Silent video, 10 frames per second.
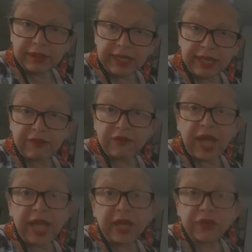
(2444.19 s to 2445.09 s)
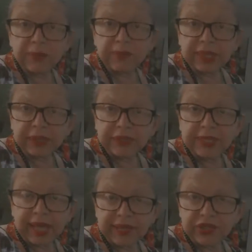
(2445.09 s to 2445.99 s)
They get $500 billion
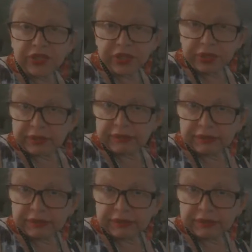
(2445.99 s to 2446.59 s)
a year